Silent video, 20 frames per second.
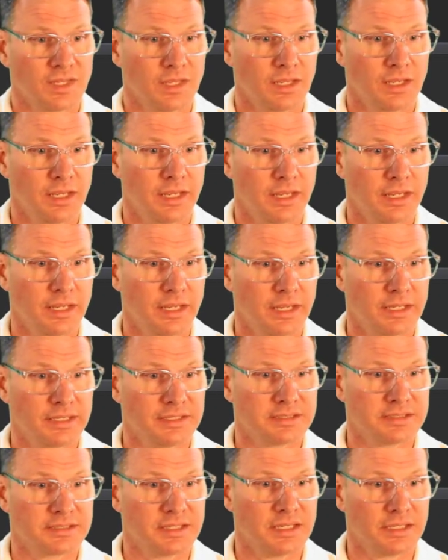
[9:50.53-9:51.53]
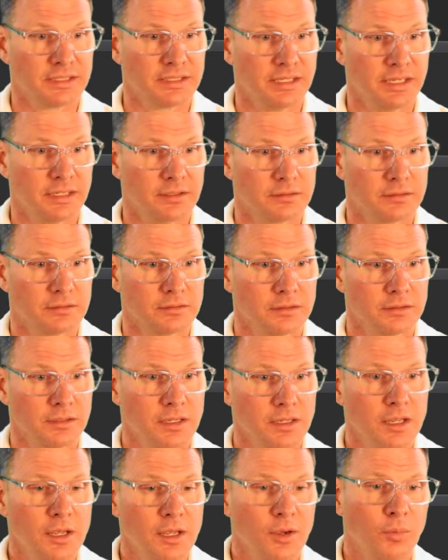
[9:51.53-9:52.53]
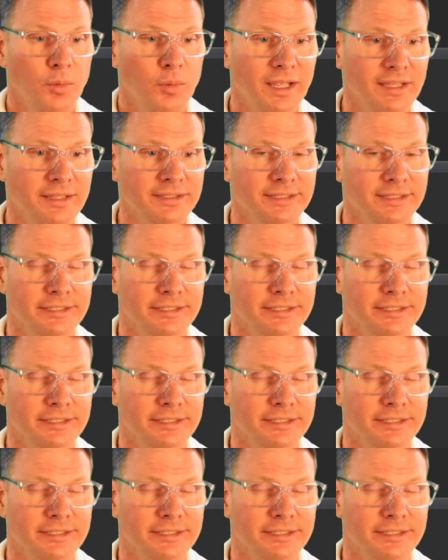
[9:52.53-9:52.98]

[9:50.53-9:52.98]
And it's not there. Well,